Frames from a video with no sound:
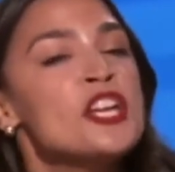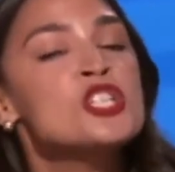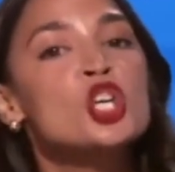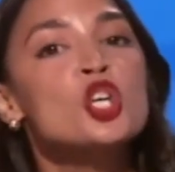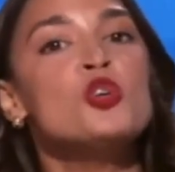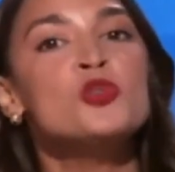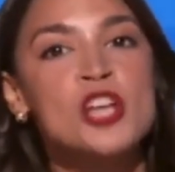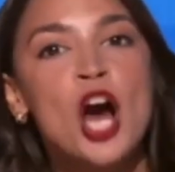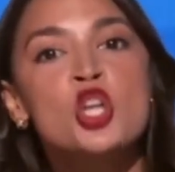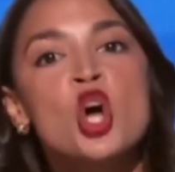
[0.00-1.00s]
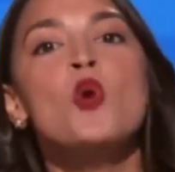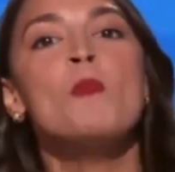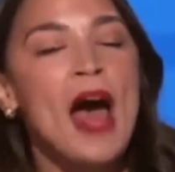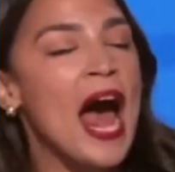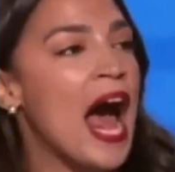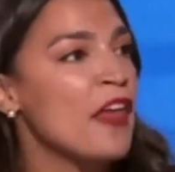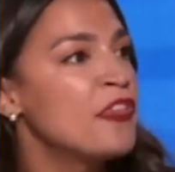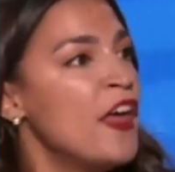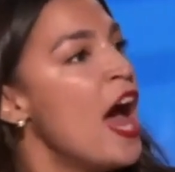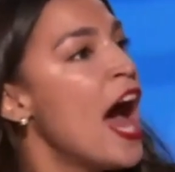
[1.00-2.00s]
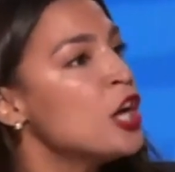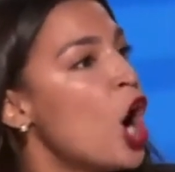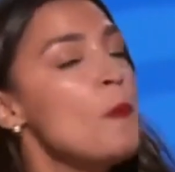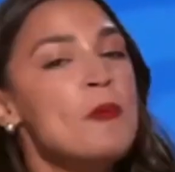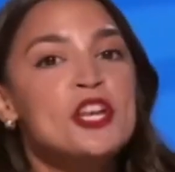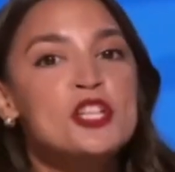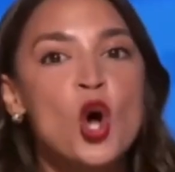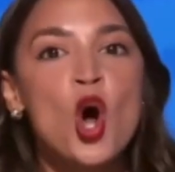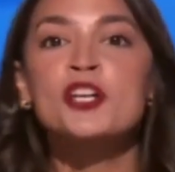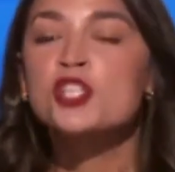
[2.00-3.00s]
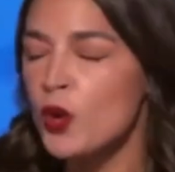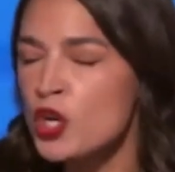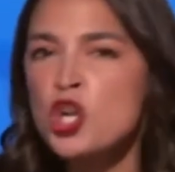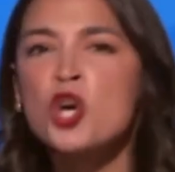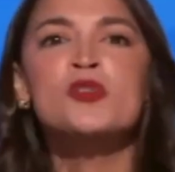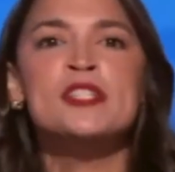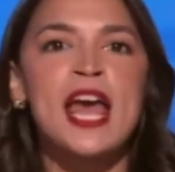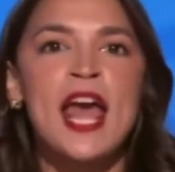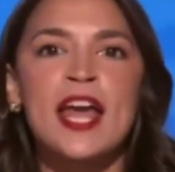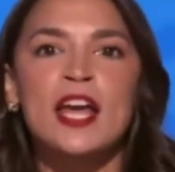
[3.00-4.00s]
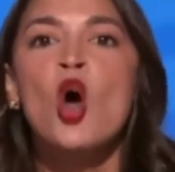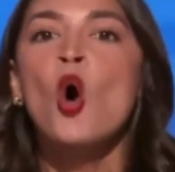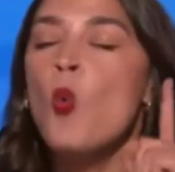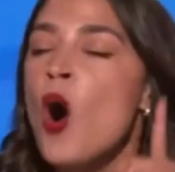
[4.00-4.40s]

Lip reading: We choose a new path and open the door to a new day,